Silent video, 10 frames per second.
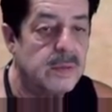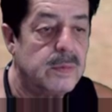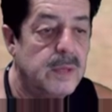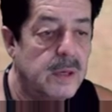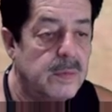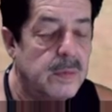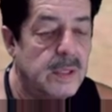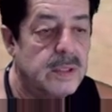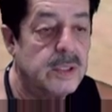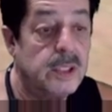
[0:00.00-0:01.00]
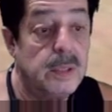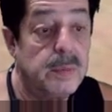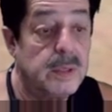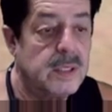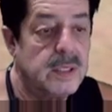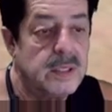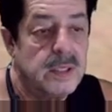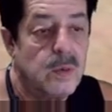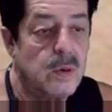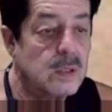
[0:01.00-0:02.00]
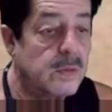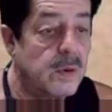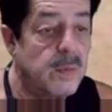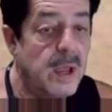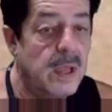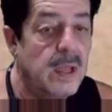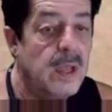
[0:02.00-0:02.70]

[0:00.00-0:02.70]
you know, it's cheap, it's easy, it works for me.